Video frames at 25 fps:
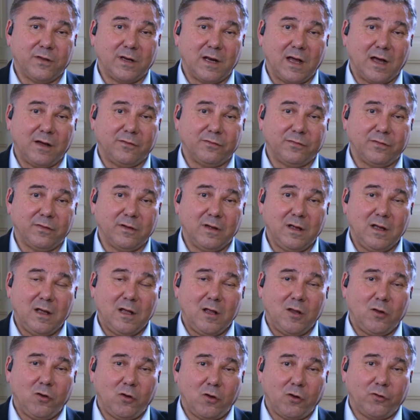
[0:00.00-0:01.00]
enough
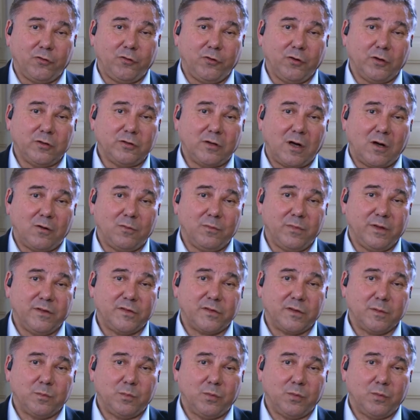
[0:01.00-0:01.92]
not to allow Mr.